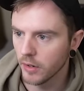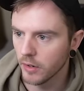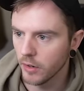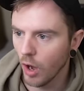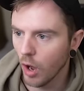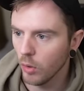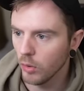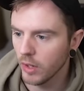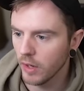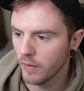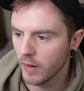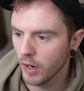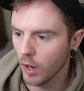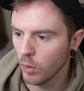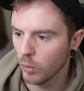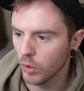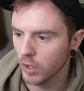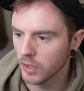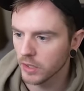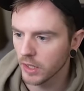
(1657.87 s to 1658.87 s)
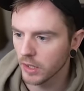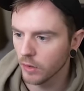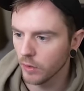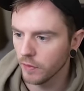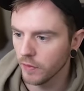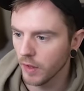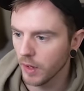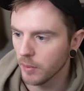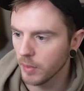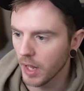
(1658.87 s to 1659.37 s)
Not only have I not won a single
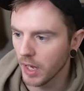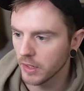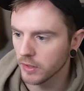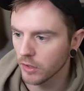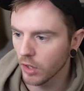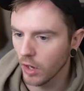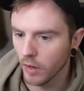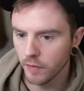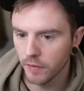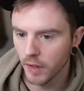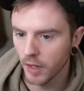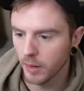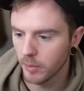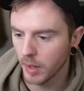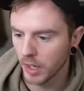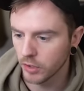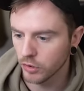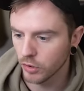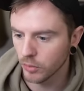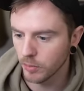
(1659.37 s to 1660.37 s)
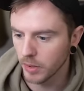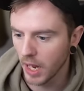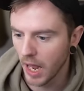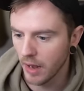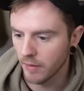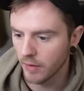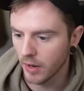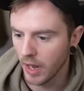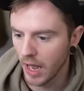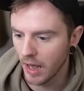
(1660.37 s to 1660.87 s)
flip, that is not a flip I should be
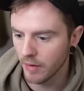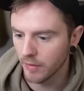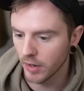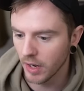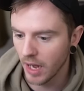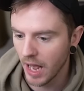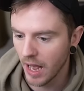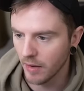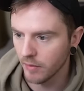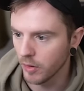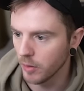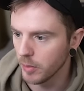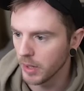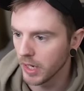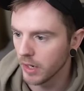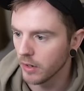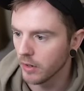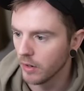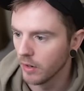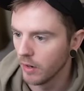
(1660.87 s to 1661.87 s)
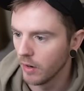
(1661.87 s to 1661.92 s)
ever be in.